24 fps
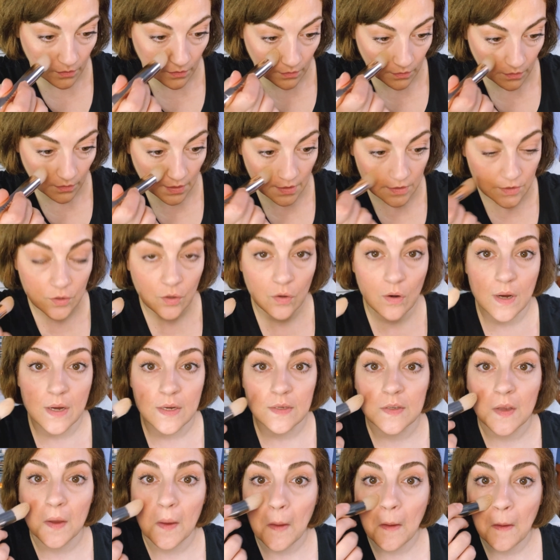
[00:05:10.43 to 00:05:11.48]
That's
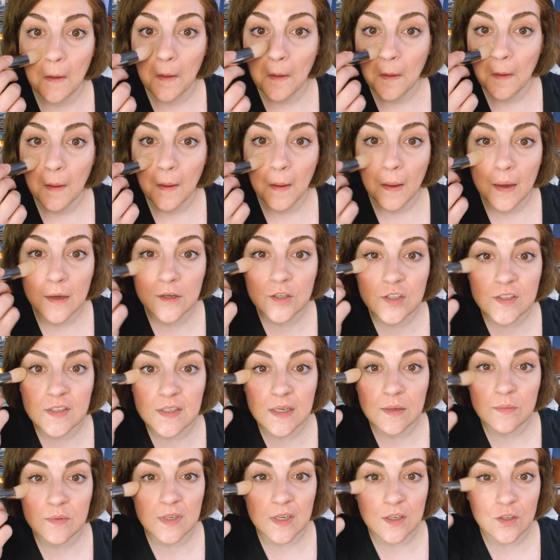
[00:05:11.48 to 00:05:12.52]
crazy. It just
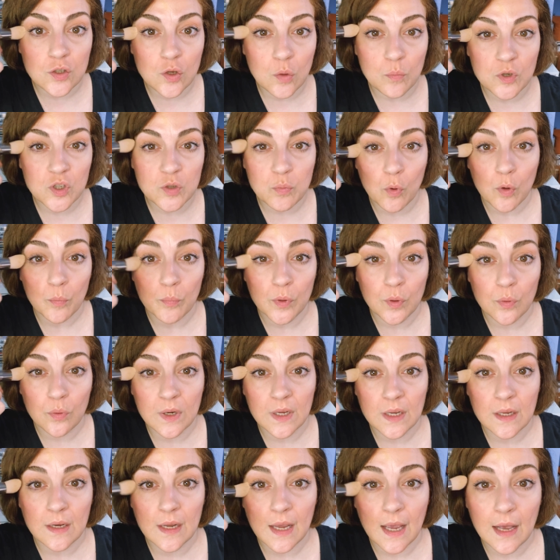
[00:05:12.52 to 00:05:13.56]
seems like so much more
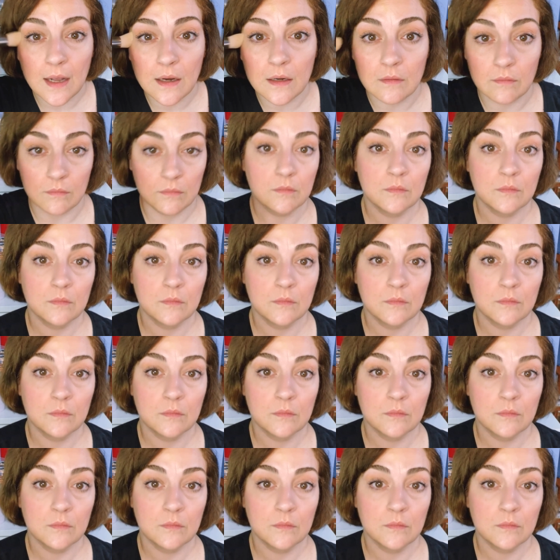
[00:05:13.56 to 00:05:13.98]
muted and